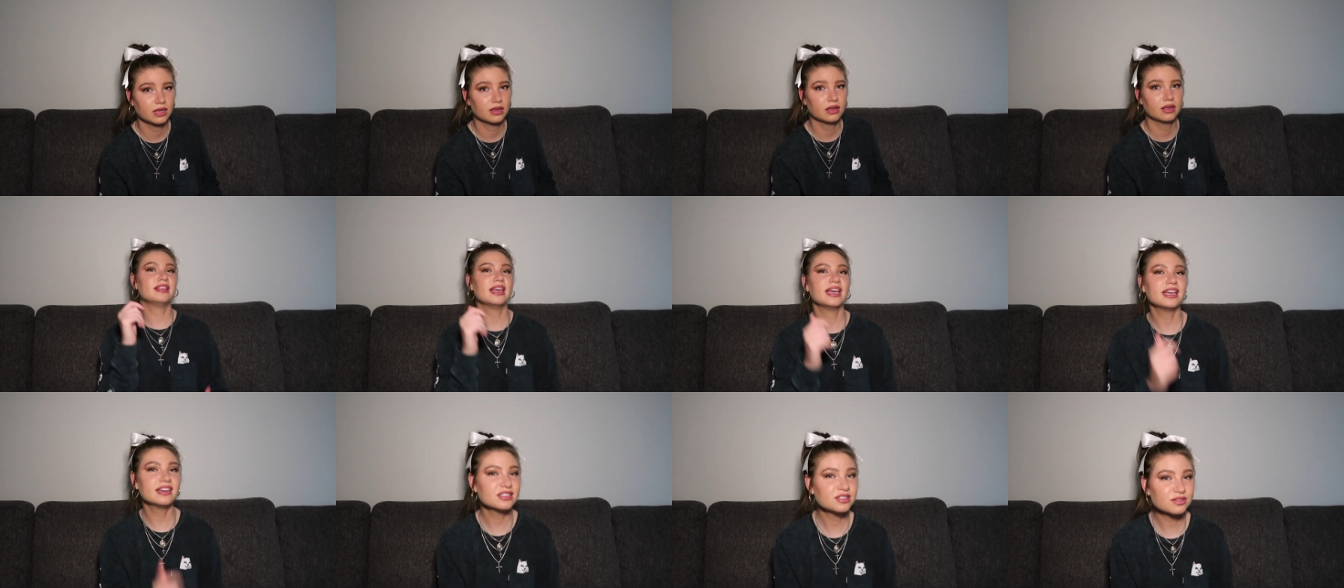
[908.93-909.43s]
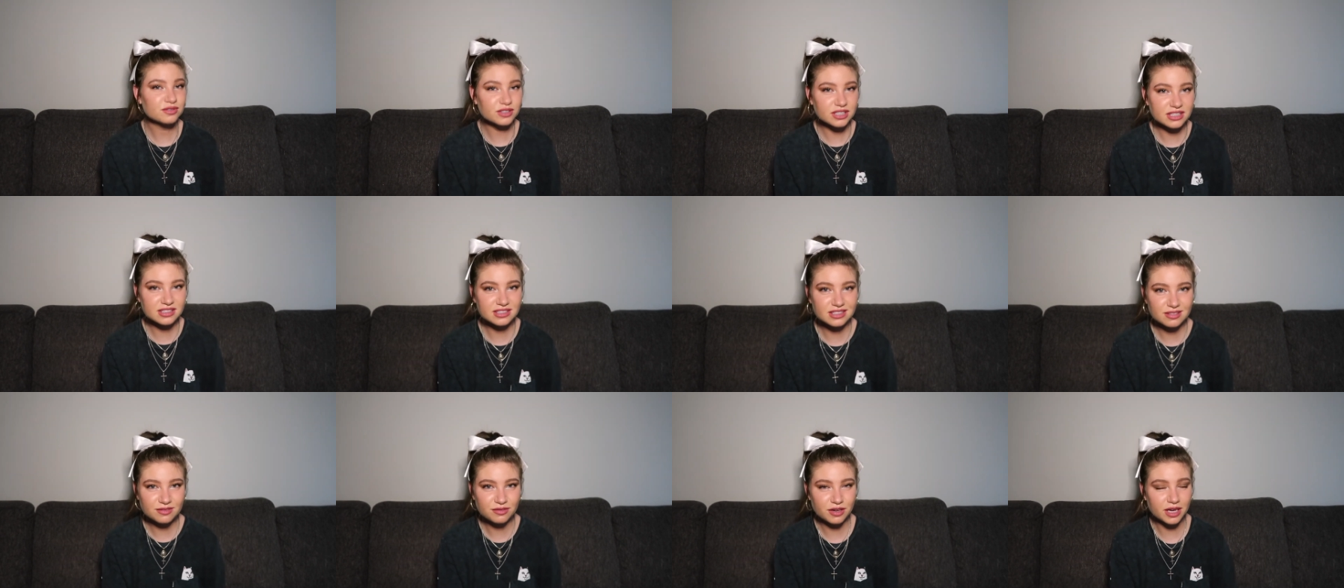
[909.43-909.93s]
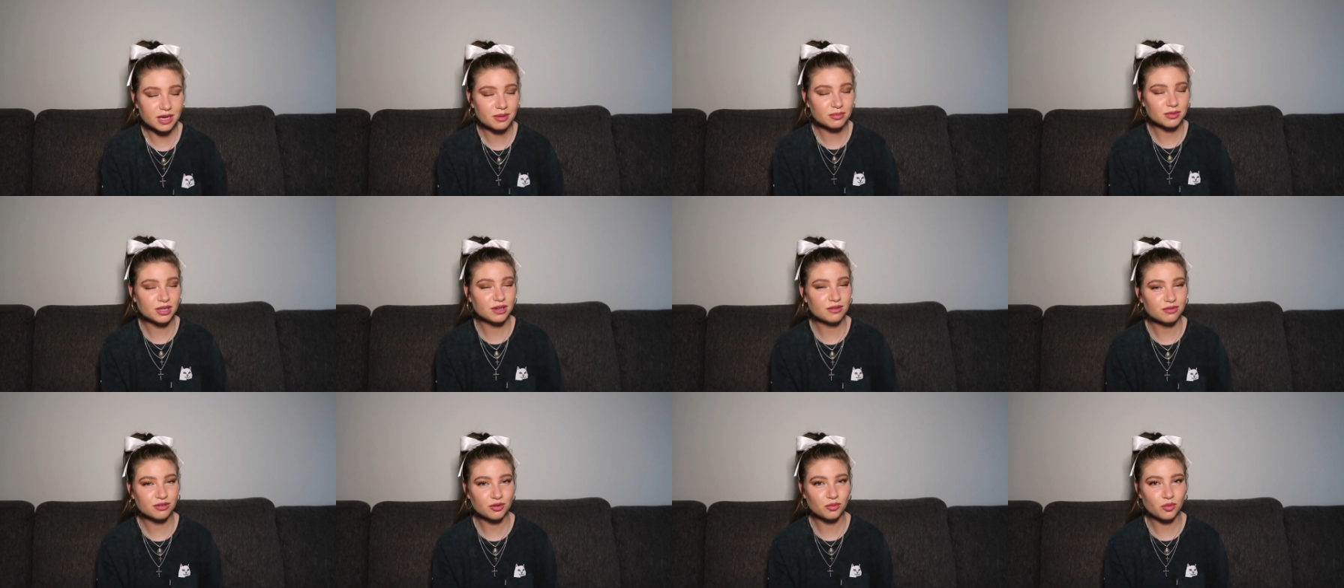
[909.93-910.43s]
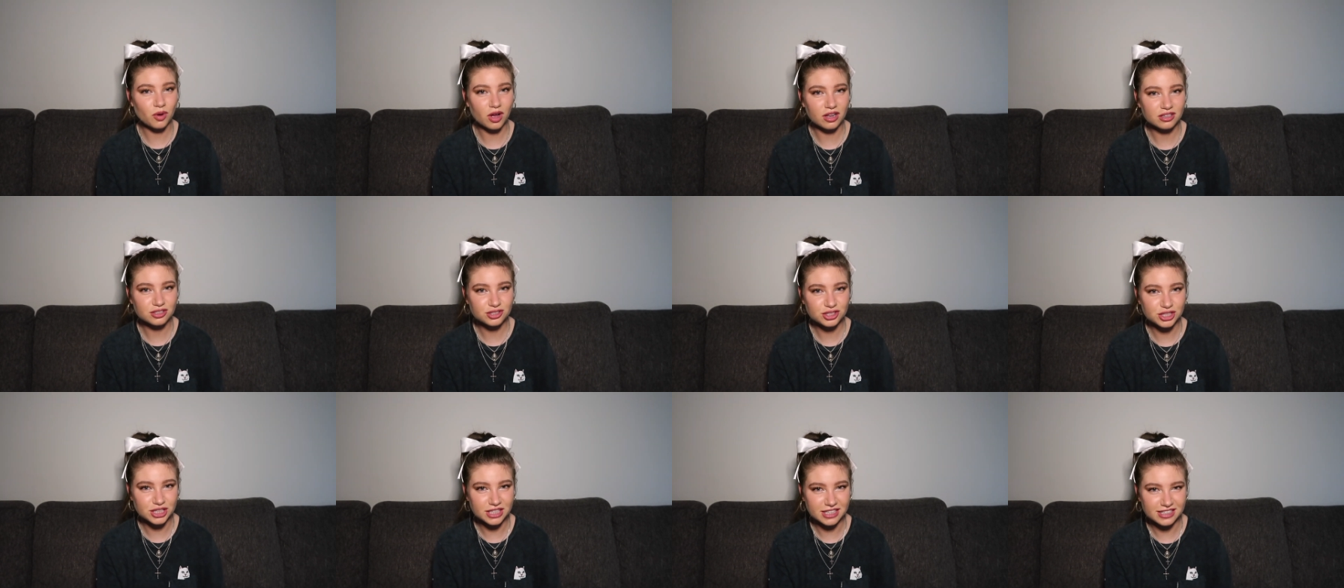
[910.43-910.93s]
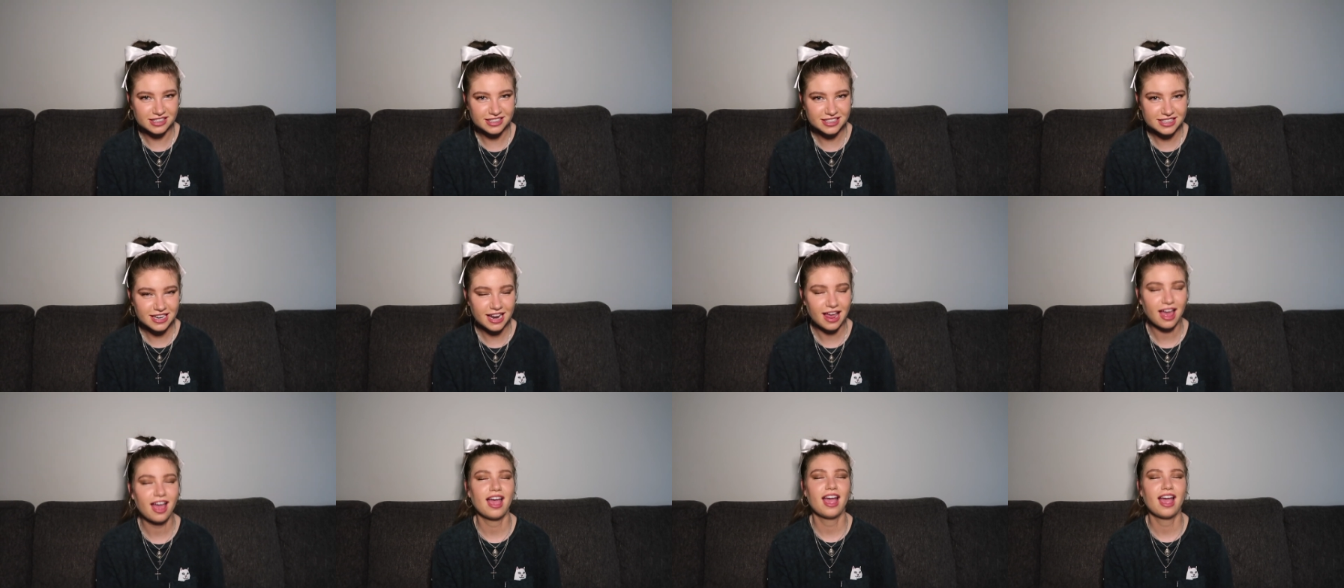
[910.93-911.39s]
Thanks friends and family for watching,